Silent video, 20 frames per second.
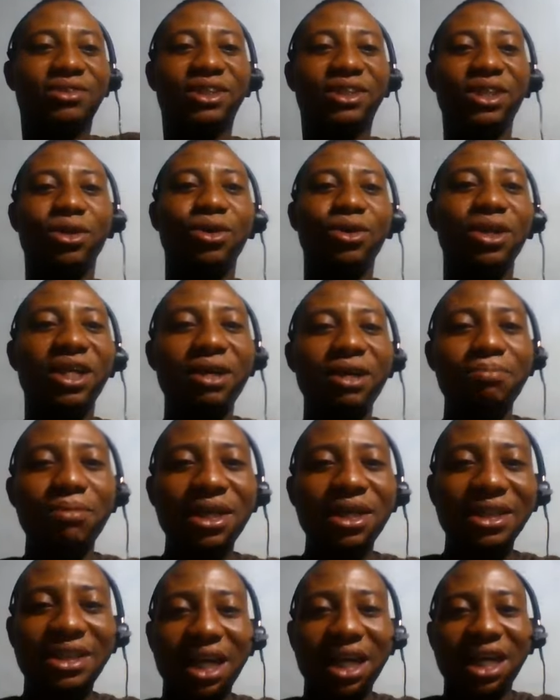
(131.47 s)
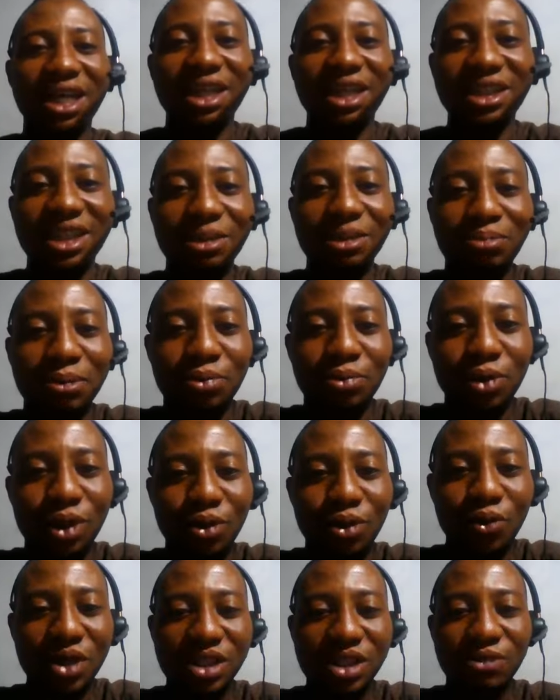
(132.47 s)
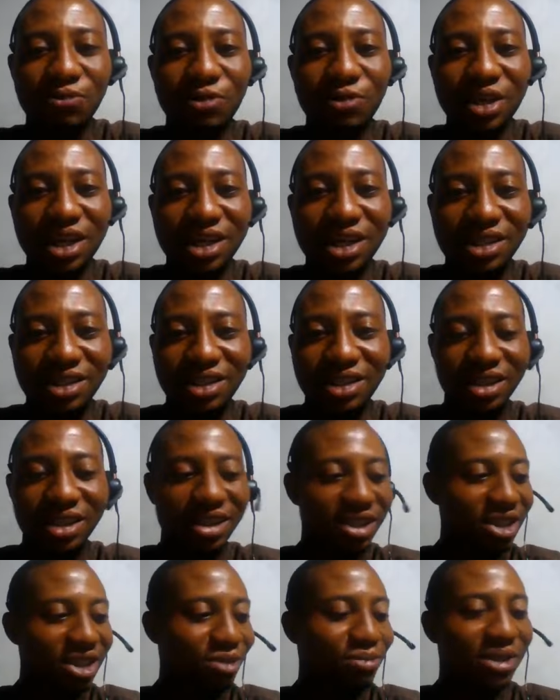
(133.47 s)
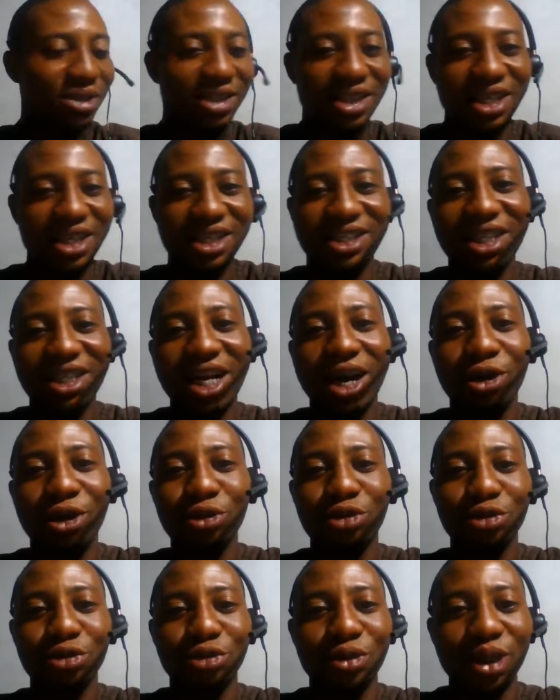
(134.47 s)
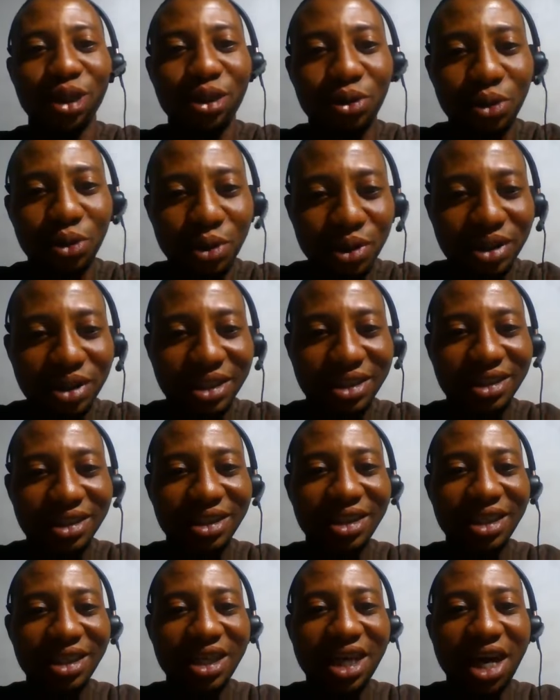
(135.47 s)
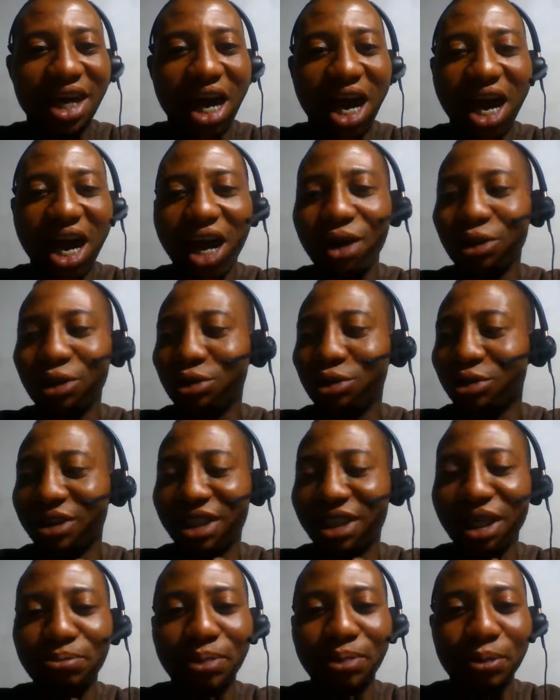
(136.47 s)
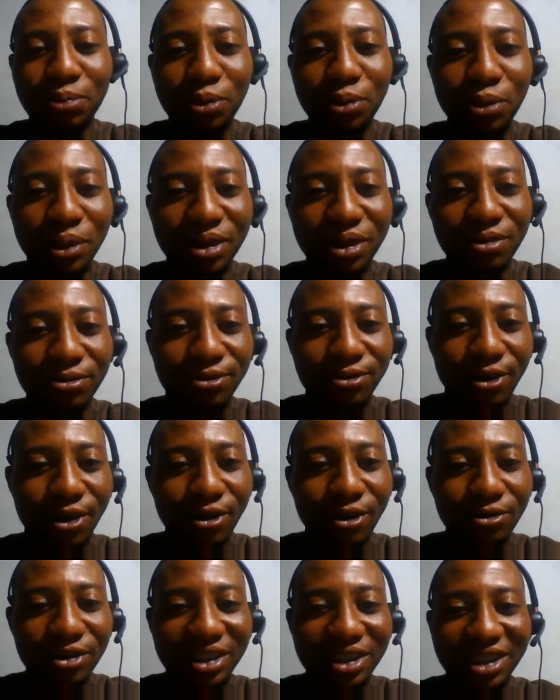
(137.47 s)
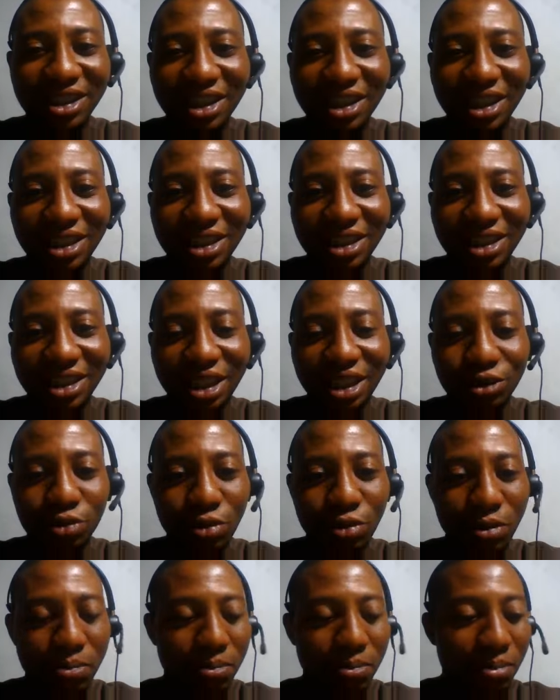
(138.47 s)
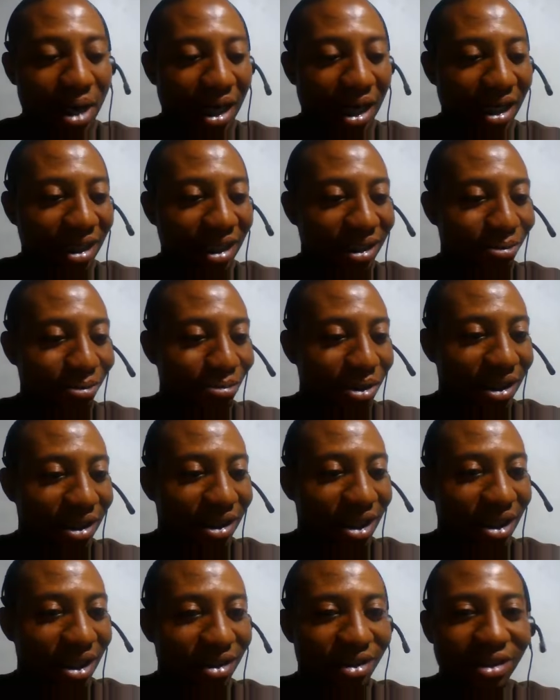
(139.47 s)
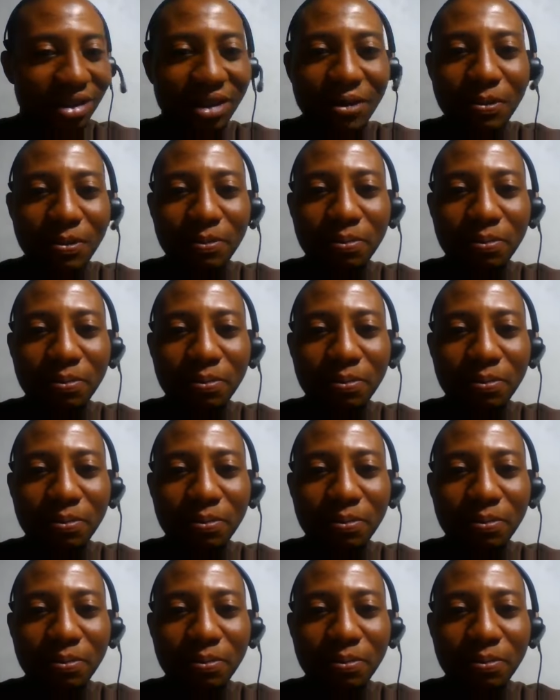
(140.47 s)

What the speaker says: the only main challenges people always face in this business is how to recruit, how to get people involved in this network marketing business,